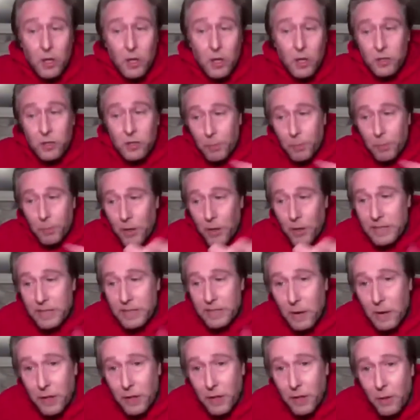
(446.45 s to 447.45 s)
to point
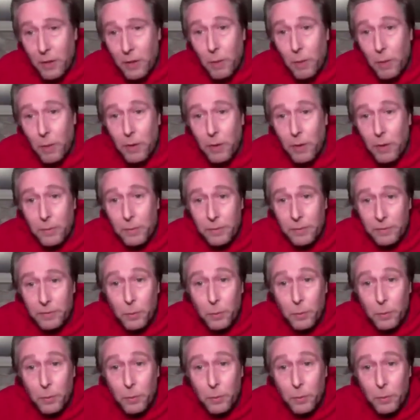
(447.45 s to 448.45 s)
out that there were problems
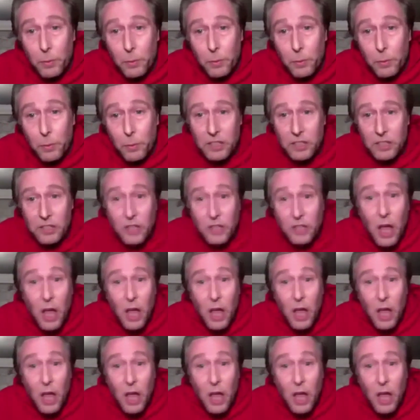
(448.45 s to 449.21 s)
with the Gleasons,